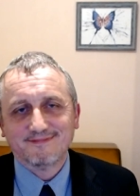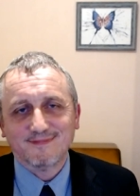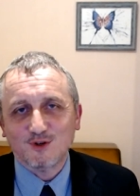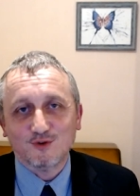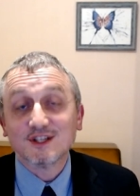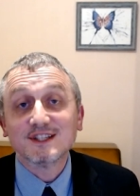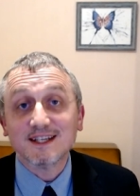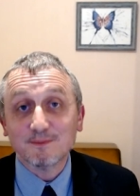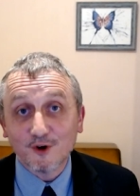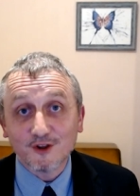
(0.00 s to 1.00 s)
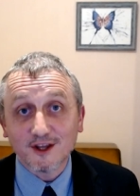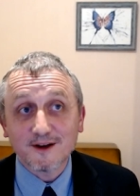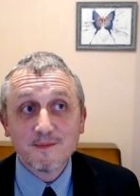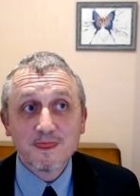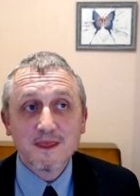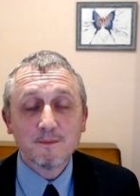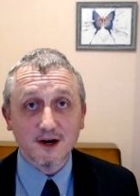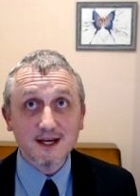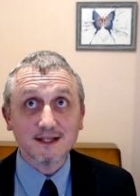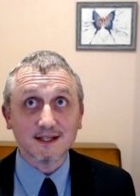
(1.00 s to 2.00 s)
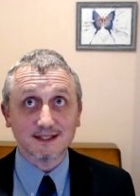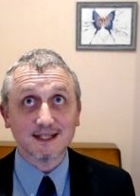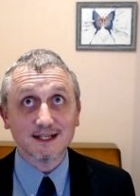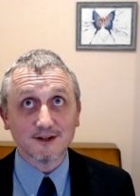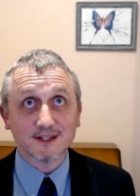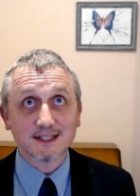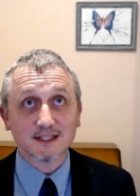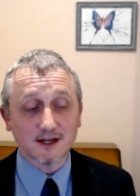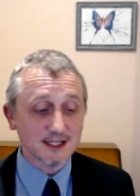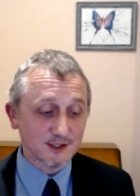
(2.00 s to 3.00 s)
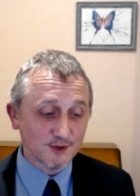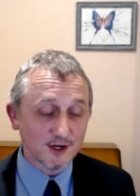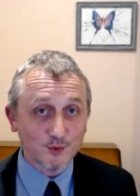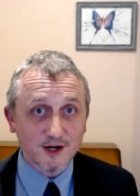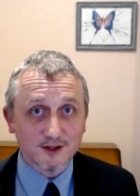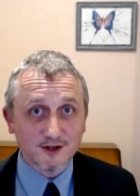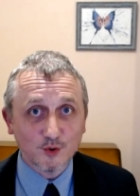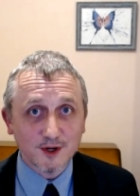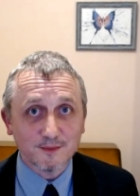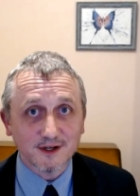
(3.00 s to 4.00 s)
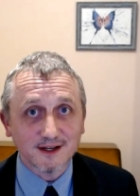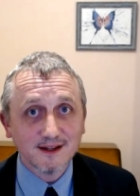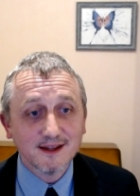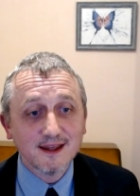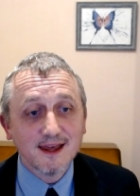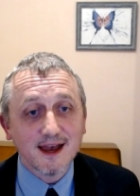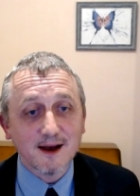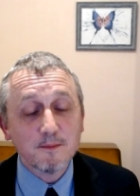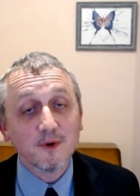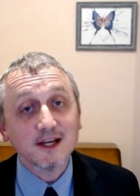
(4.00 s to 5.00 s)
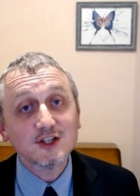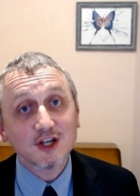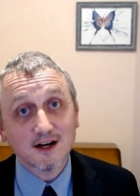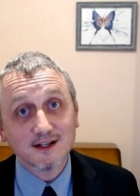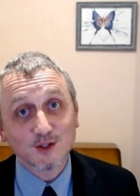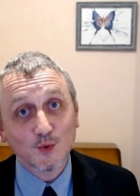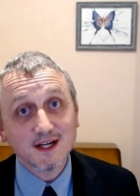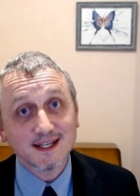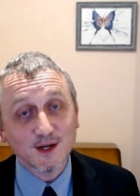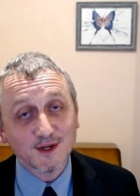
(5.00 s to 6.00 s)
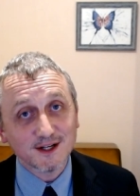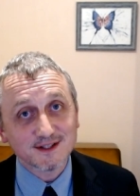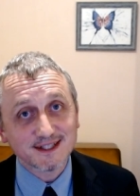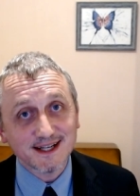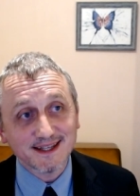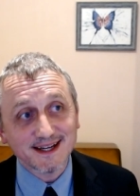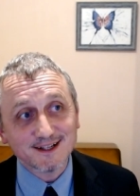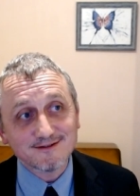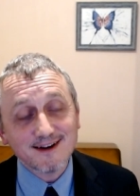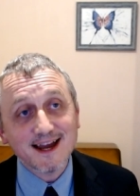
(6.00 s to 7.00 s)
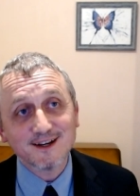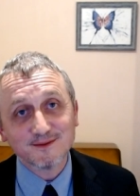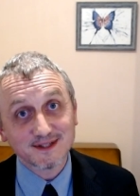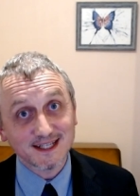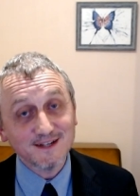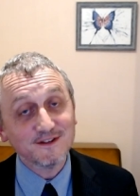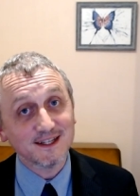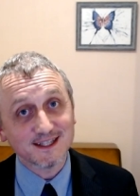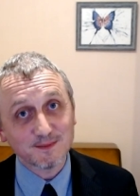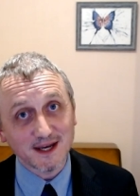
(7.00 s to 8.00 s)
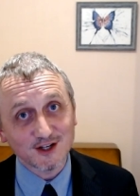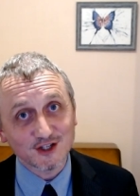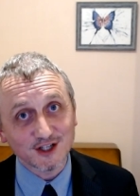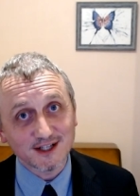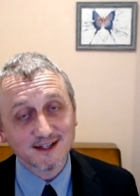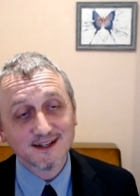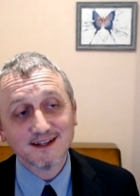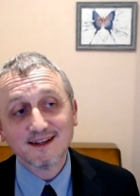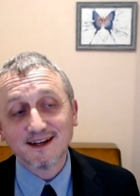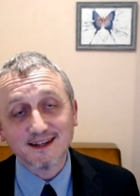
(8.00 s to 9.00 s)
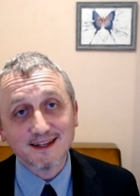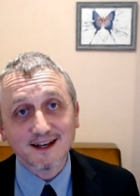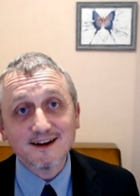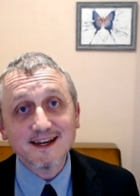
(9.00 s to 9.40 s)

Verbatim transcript: you just didn't bother. But I did. It said it on the sign, so I'd wear the equipment. And by chance, one day when I was there, they had a random safety inspection, and the guy